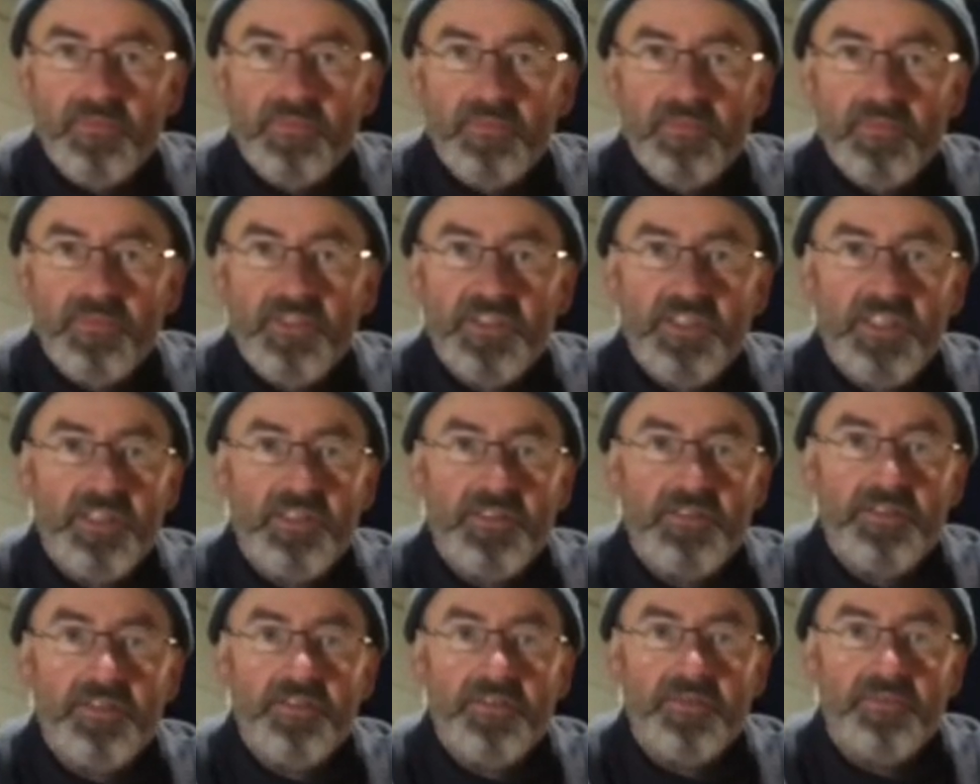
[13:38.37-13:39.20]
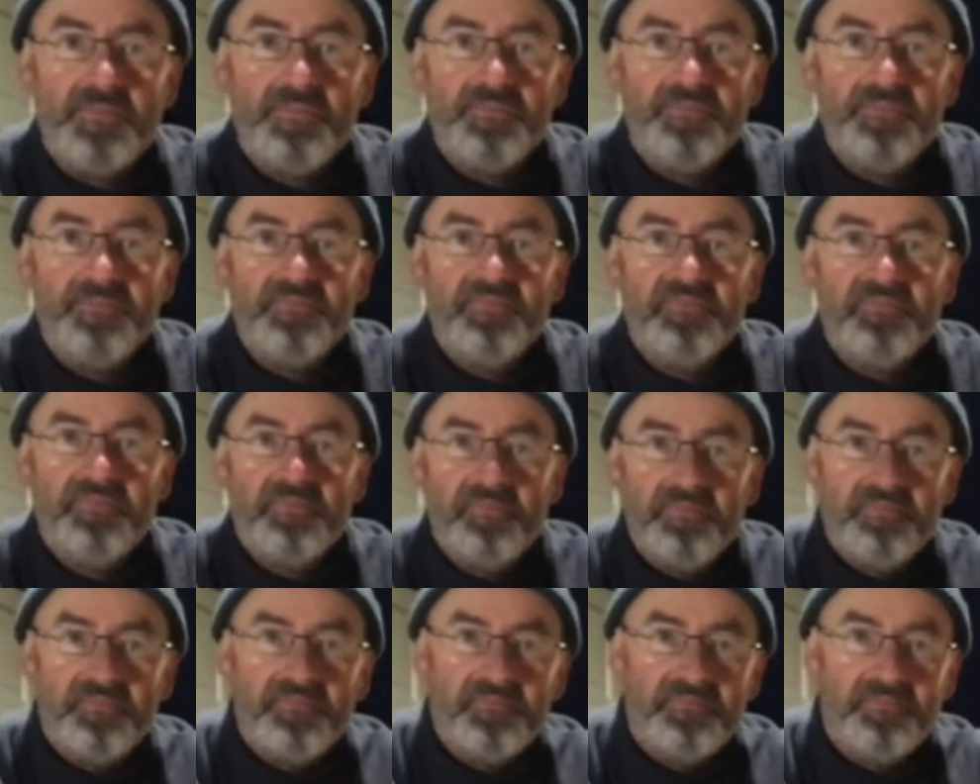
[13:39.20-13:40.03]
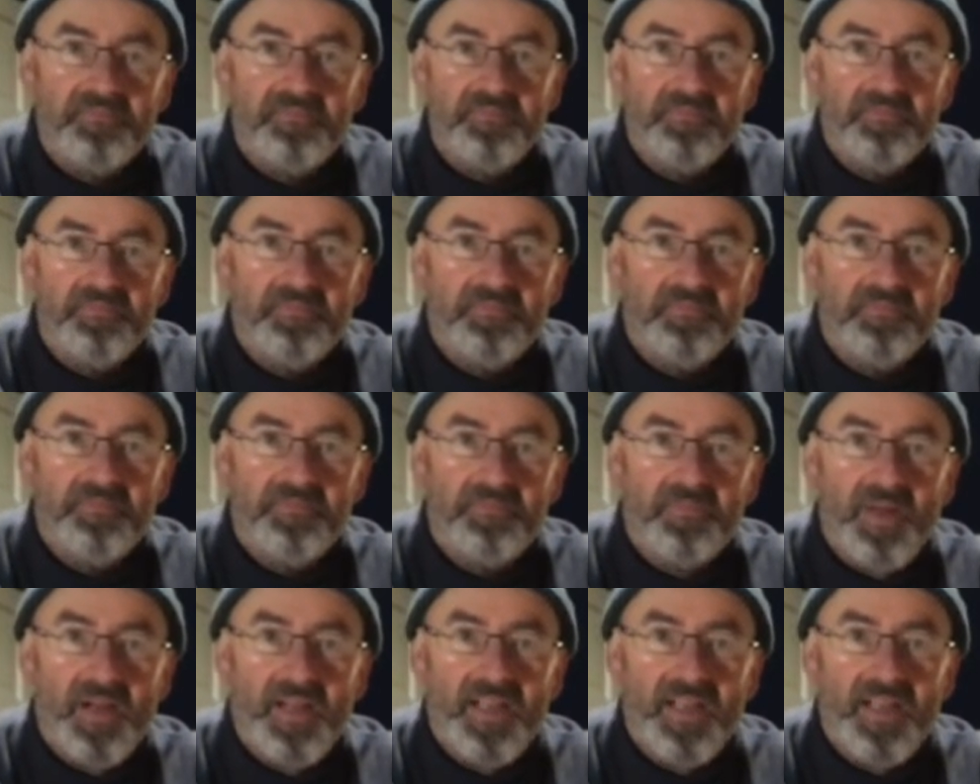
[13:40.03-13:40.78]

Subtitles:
see you soon. Bye.